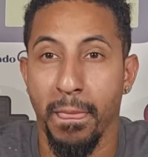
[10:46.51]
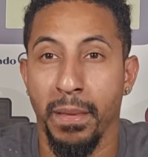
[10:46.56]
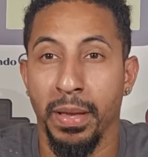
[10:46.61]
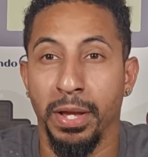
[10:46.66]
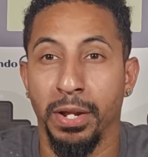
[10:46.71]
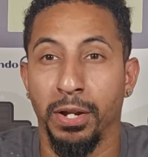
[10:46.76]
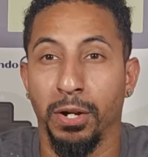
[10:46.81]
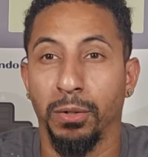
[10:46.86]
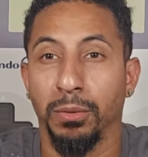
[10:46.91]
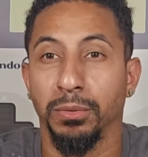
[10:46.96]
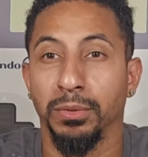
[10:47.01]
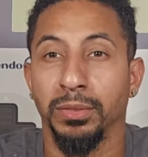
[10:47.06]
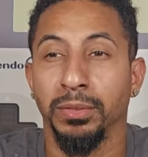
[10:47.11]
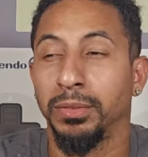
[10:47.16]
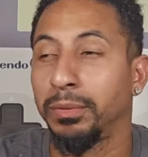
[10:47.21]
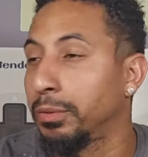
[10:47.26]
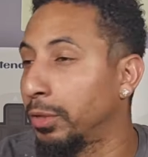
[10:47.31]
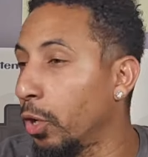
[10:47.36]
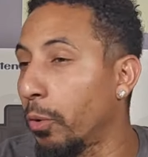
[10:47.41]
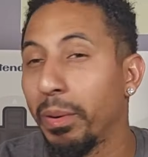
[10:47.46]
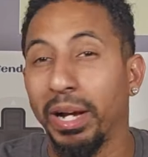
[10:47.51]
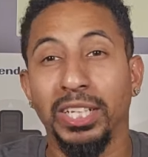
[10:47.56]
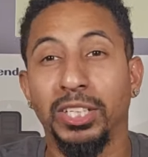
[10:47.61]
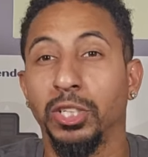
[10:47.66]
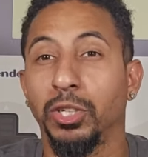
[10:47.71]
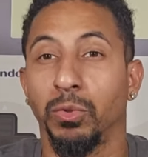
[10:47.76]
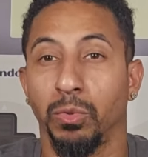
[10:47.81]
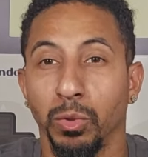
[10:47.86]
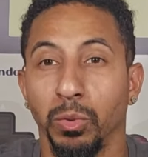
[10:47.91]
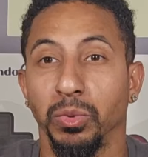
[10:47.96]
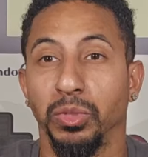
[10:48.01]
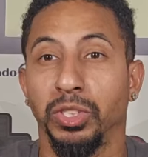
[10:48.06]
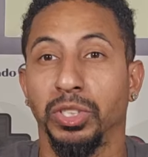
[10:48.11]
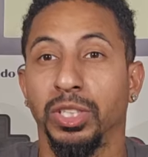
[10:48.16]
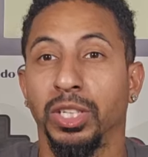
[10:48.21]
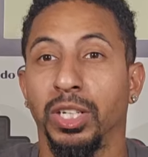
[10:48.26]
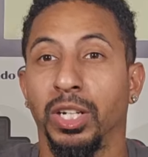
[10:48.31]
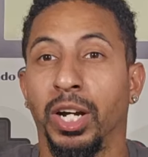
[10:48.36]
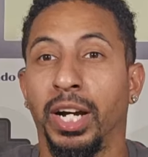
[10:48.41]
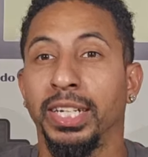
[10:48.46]
You know, go back to the
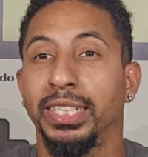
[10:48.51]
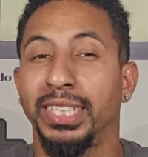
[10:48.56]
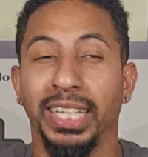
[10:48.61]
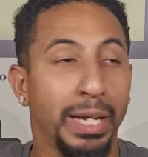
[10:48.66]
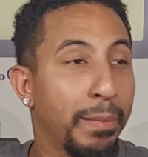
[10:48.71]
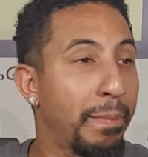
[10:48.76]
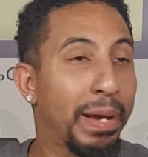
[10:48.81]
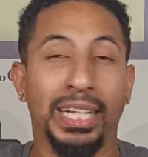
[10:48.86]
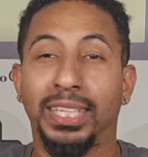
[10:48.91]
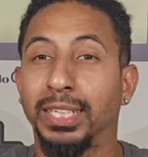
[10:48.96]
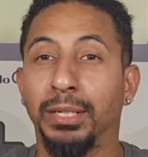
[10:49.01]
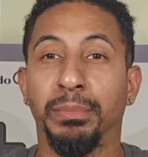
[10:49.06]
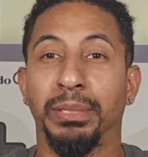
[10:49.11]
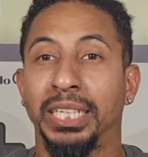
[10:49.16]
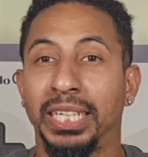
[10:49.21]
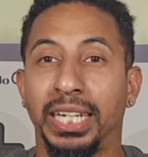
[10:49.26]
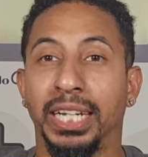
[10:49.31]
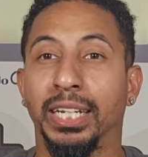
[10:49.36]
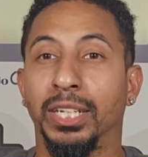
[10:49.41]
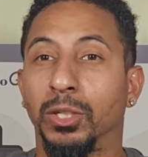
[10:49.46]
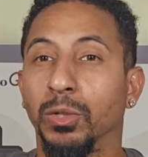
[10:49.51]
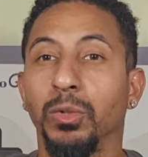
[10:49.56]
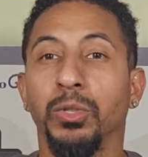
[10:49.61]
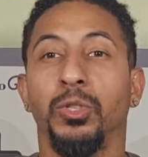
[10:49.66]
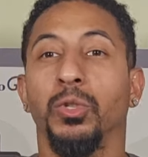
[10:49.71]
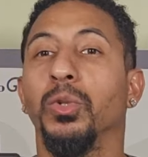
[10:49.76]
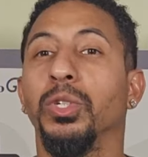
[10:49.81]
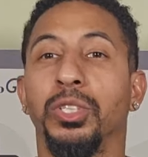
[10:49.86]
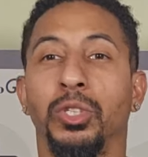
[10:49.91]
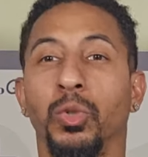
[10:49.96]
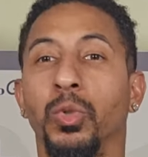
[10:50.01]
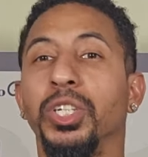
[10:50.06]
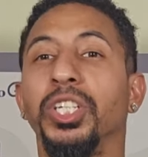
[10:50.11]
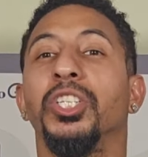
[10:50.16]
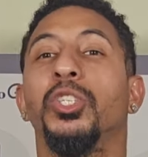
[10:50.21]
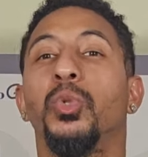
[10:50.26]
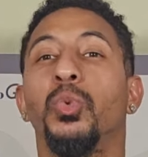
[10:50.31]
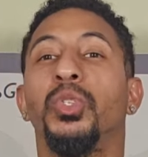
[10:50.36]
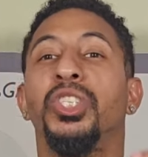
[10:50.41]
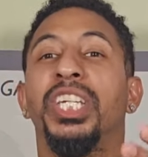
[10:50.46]
roots. All right, take it back to the beginning. Do do do
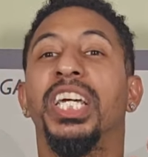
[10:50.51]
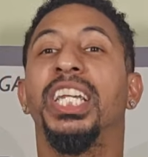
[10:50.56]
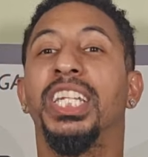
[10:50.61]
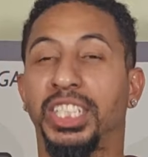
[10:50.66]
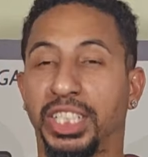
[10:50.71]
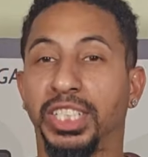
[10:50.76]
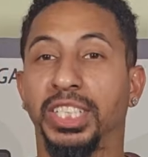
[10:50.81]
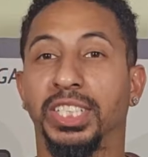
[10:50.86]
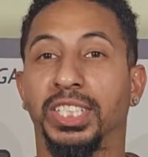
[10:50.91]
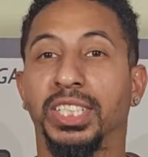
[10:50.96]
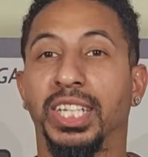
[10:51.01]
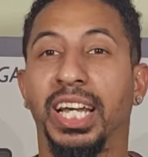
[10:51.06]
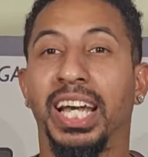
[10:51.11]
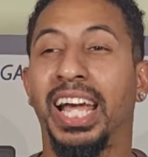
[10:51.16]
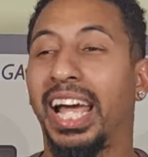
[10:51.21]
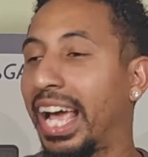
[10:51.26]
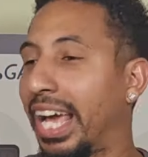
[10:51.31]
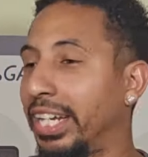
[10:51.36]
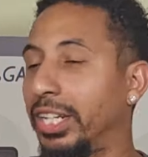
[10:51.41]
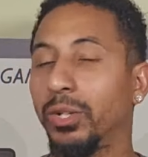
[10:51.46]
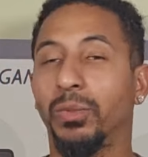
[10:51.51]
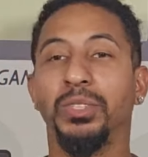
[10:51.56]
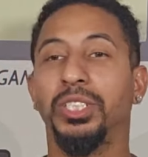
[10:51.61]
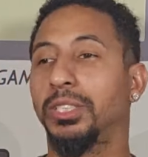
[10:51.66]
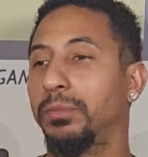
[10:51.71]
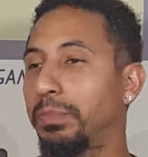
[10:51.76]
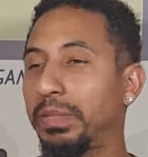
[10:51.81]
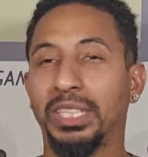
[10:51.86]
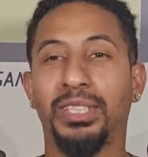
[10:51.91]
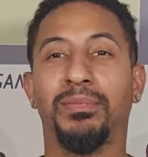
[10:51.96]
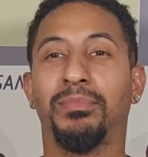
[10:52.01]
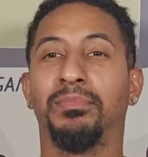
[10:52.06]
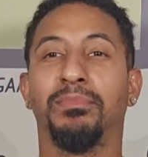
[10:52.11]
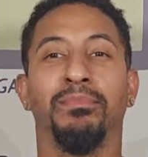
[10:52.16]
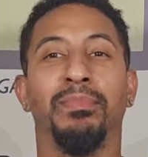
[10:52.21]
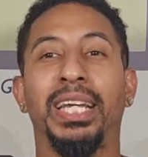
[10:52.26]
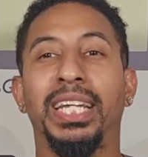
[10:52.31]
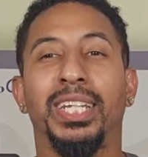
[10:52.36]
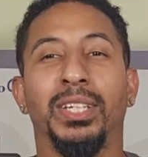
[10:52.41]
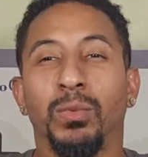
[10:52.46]
your due diligence and don't just be
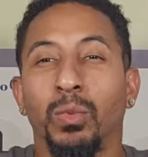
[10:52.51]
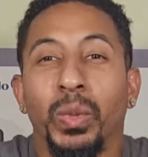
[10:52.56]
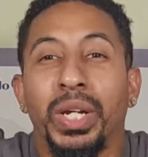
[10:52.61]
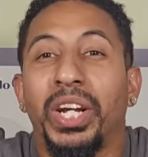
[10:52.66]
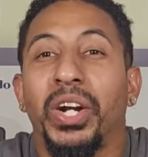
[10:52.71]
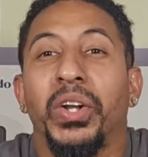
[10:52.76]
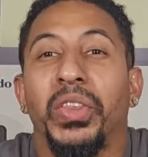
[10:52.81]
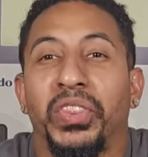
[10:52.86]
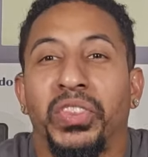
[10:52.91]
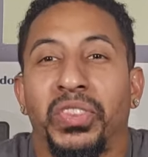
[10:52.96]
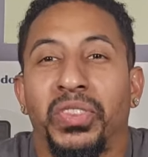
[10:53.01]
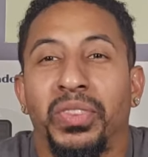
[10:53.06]
making weird